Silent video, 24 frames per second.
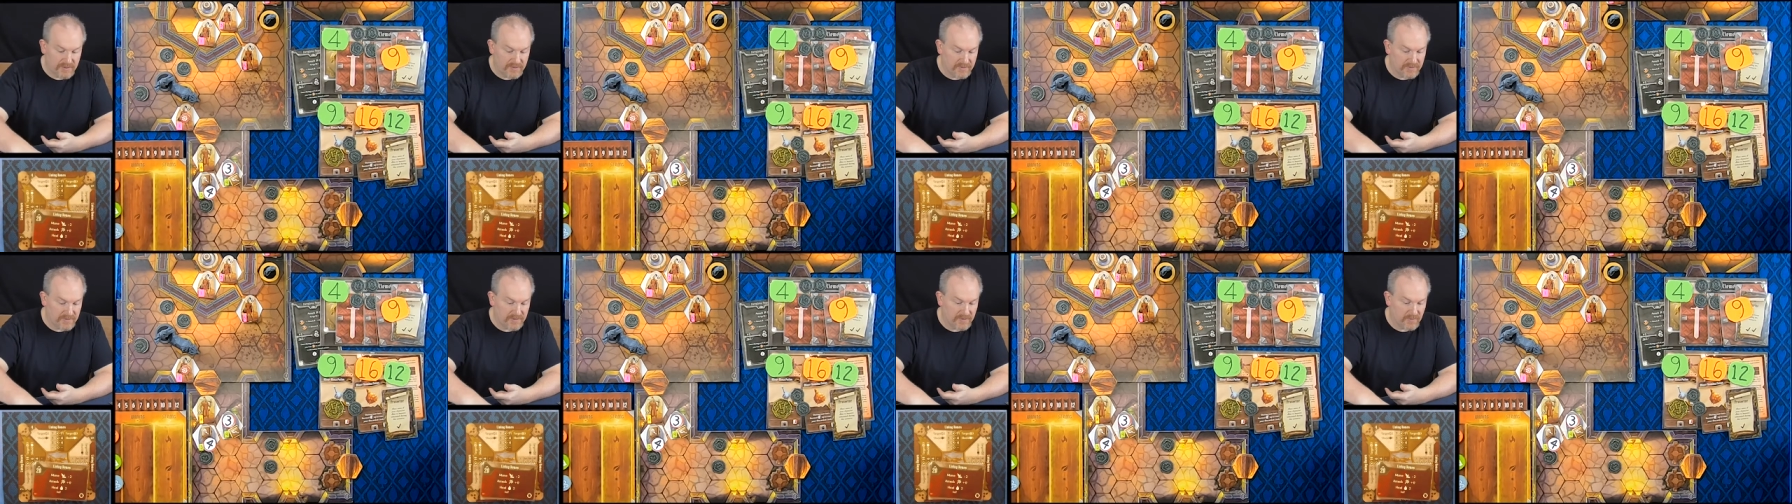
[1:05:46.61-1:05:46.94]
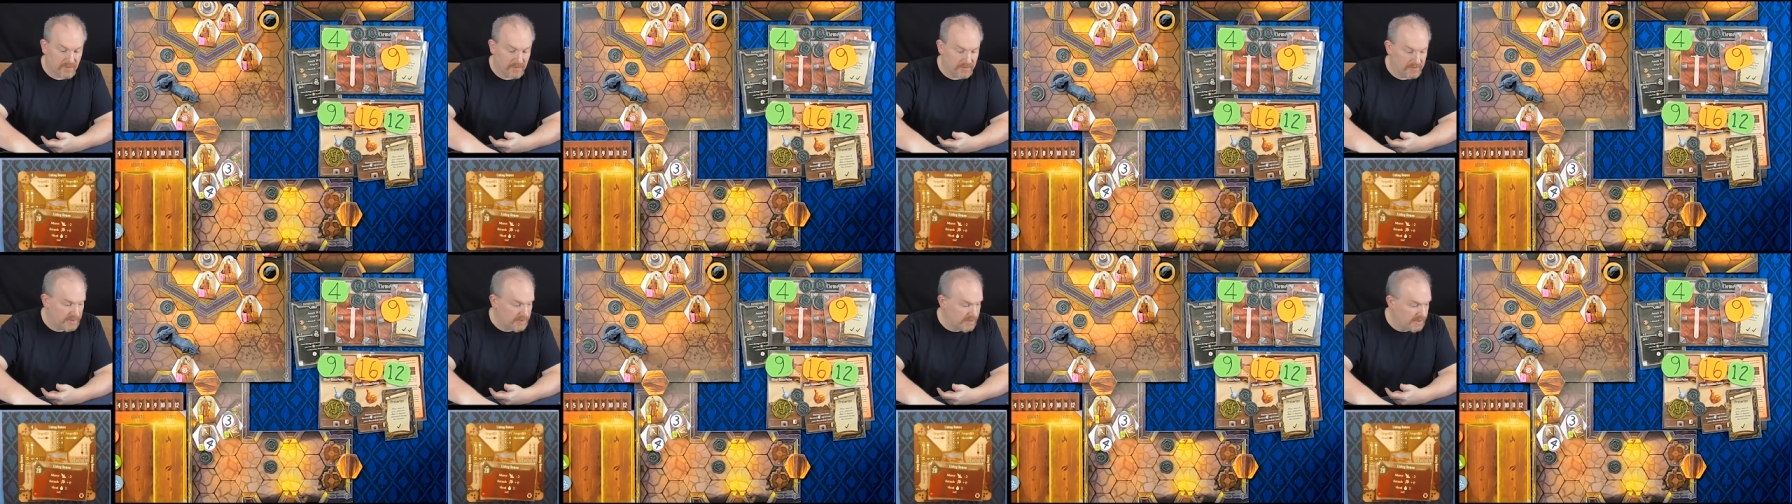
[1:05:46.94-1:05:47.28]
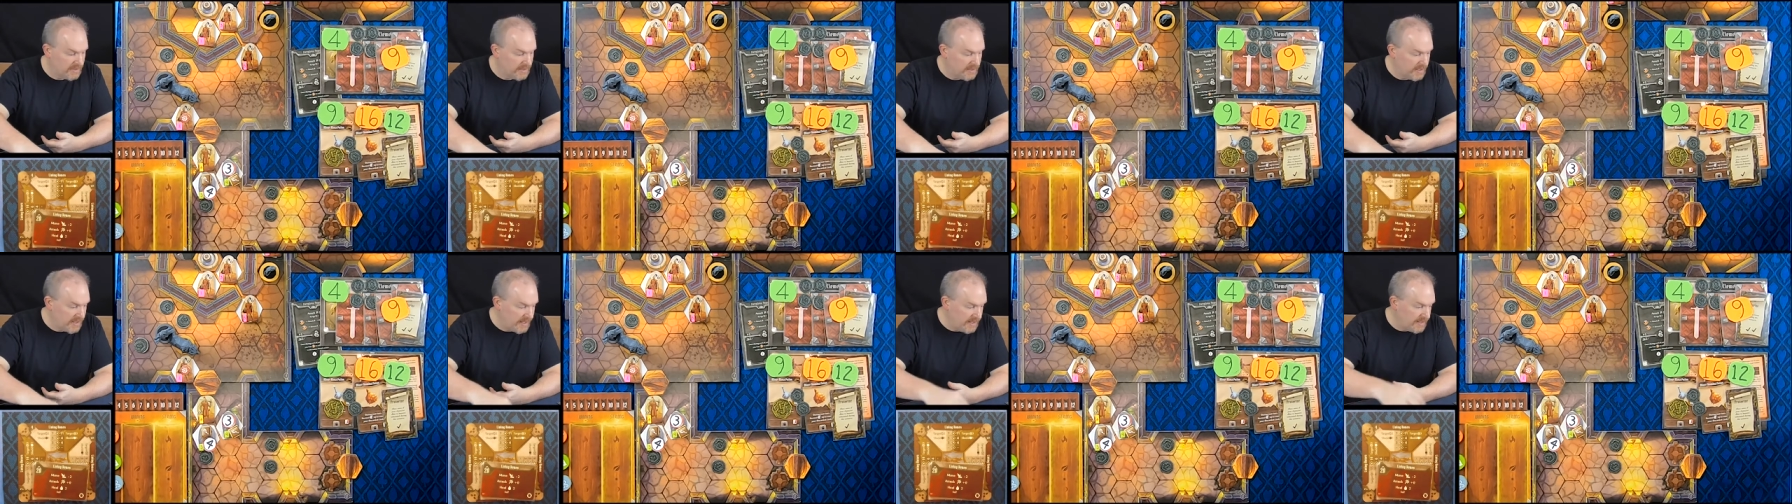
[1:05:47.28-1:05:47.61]
so there won't
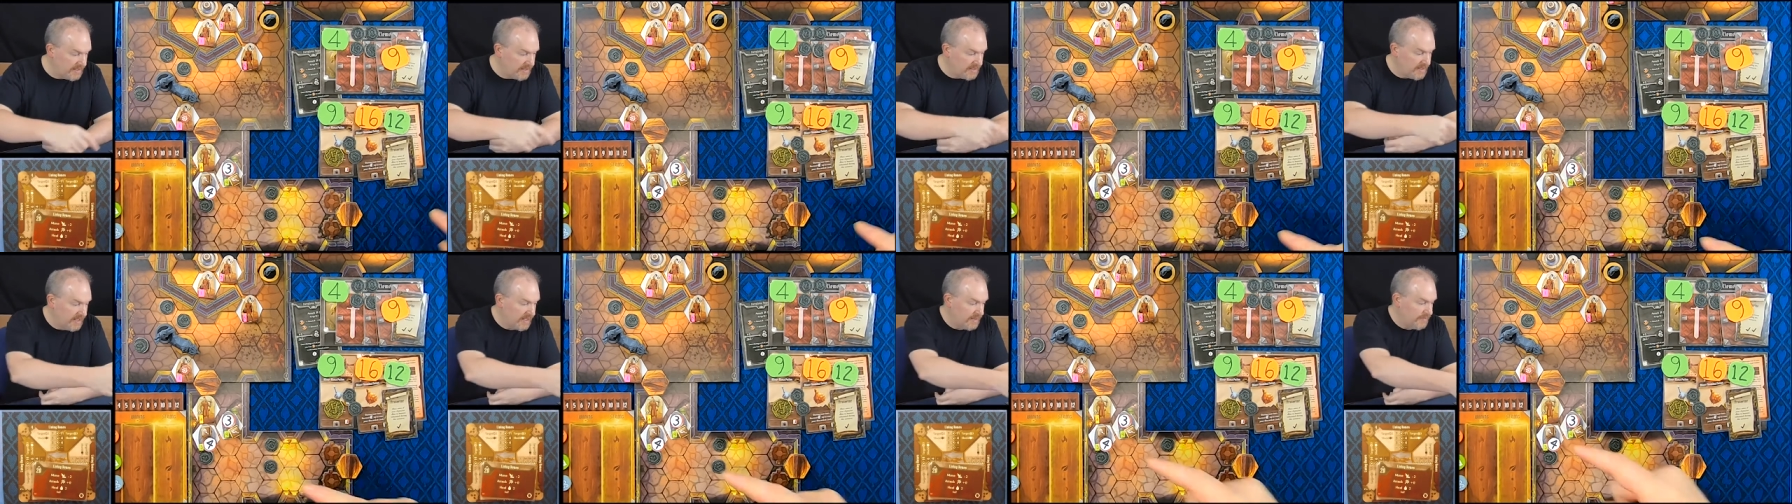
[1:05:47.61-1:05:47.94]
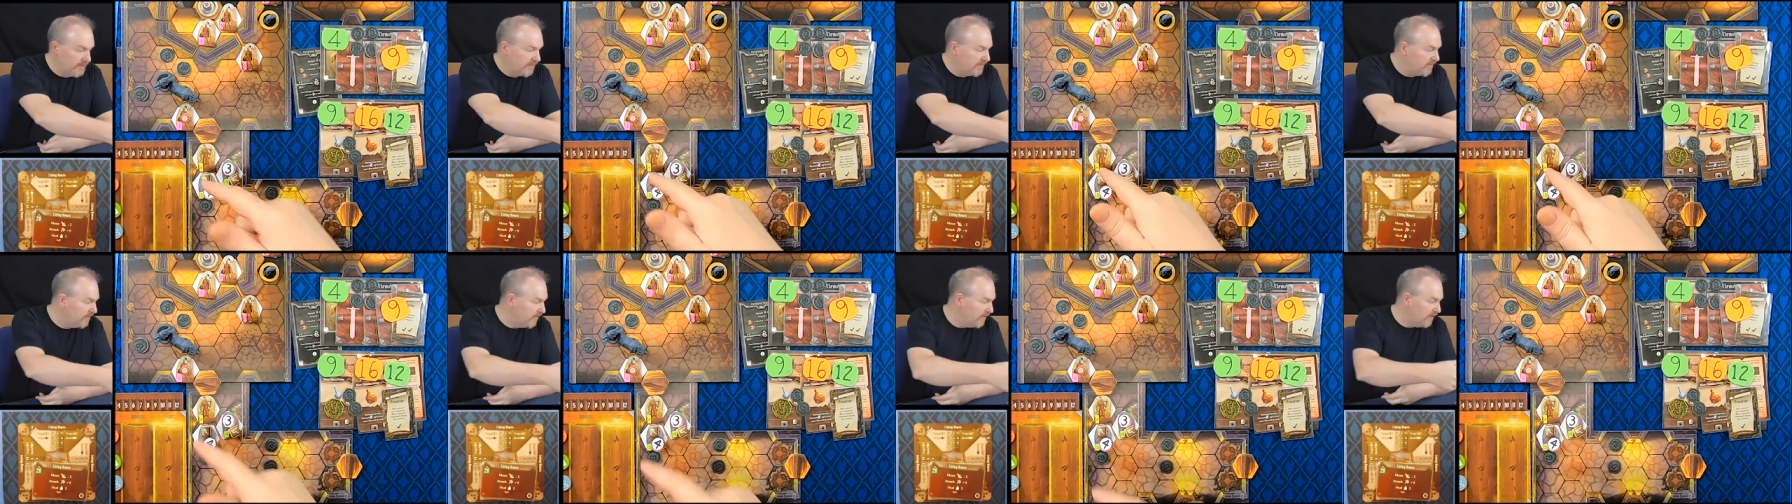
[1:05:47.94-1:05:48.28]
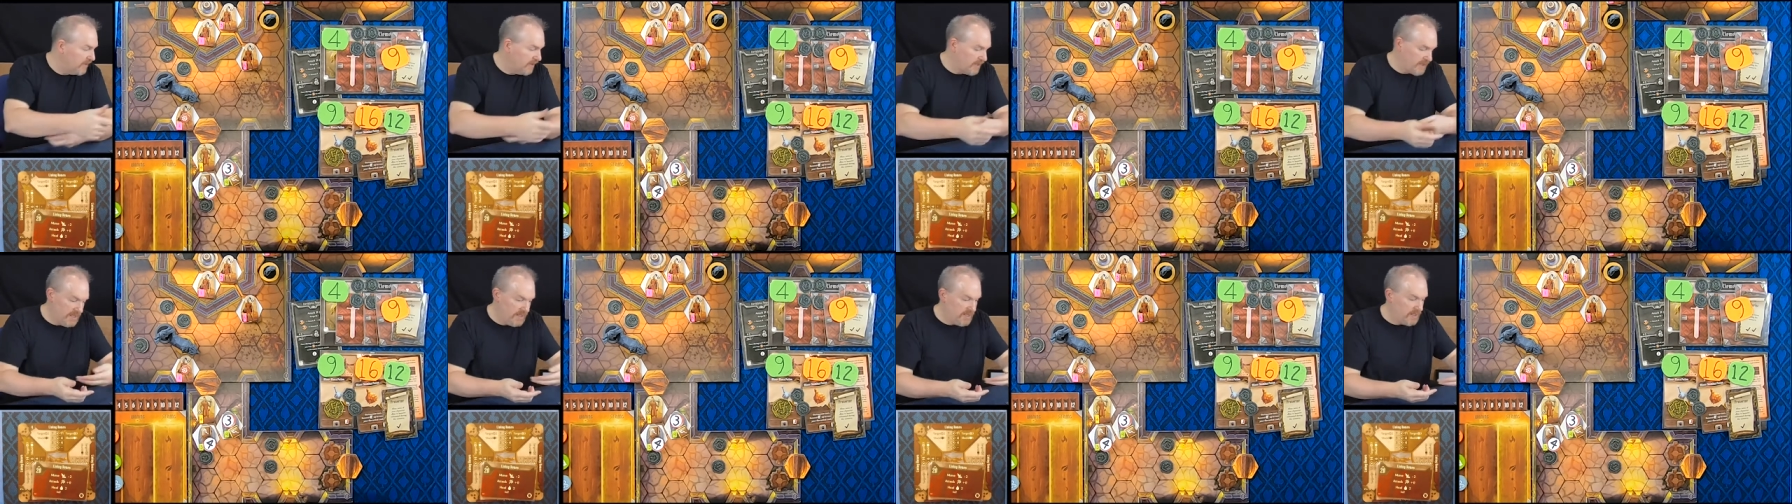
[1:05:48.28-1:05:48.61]
be any damage
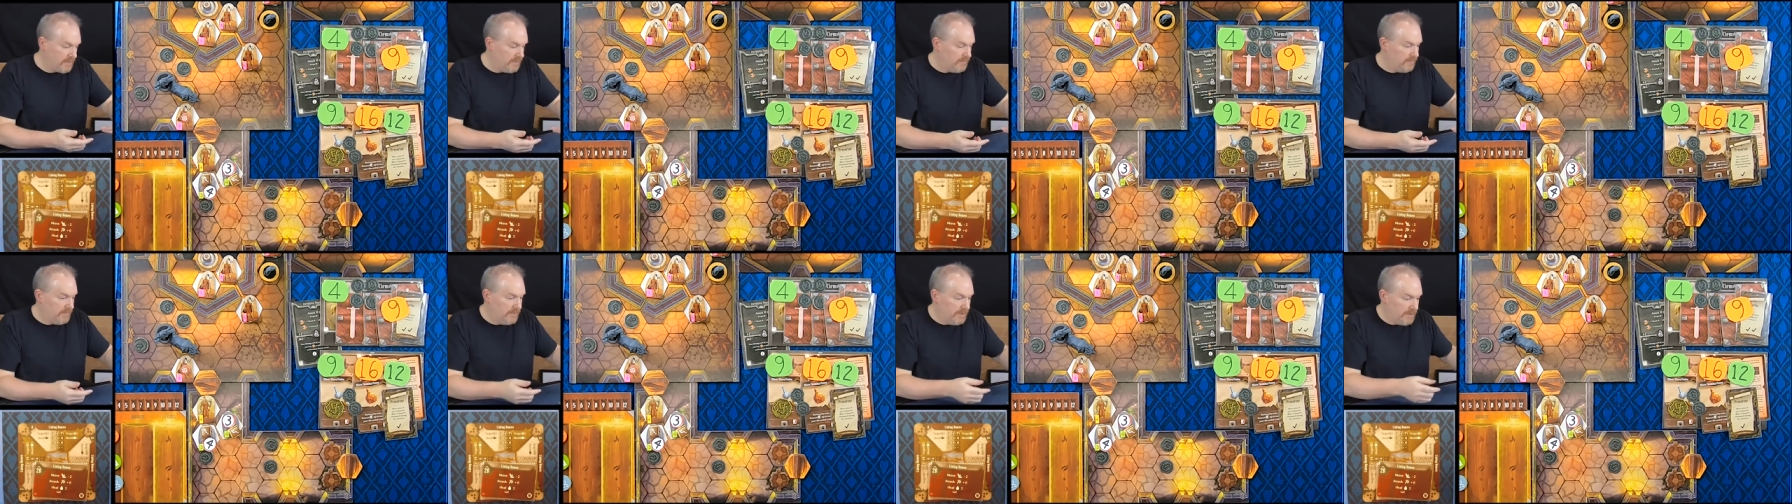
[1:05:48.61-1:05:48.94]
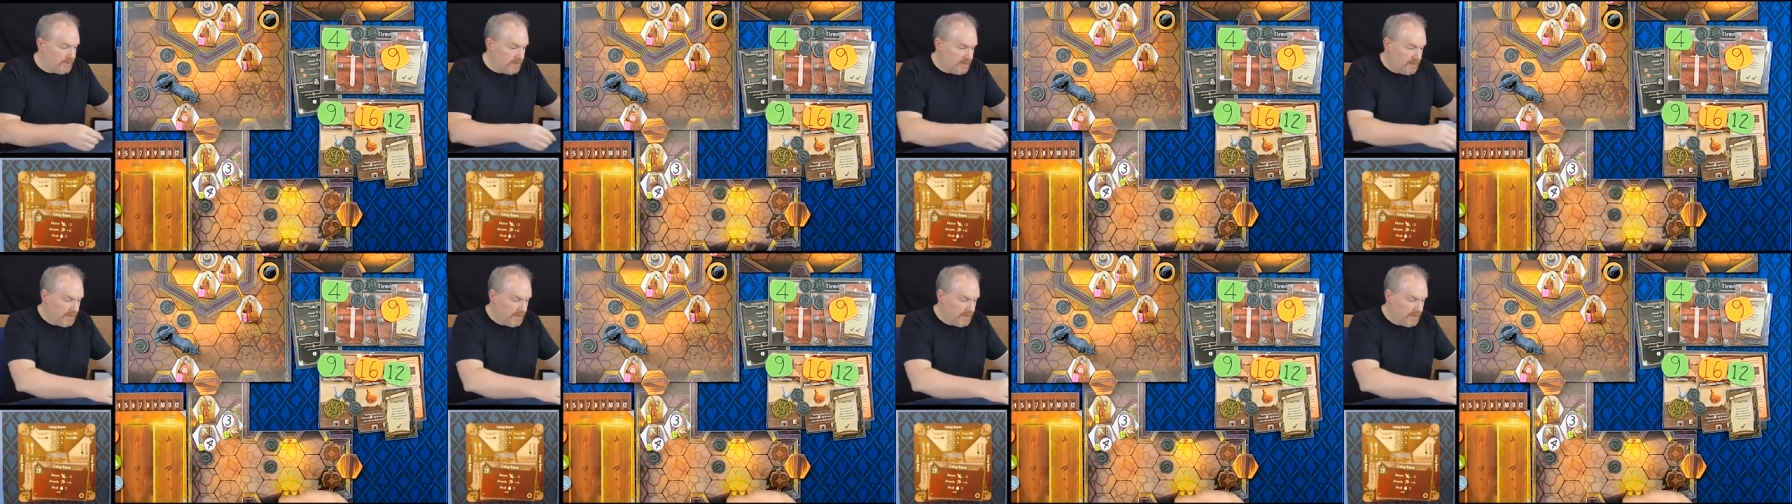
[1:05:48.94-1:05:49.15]
on him.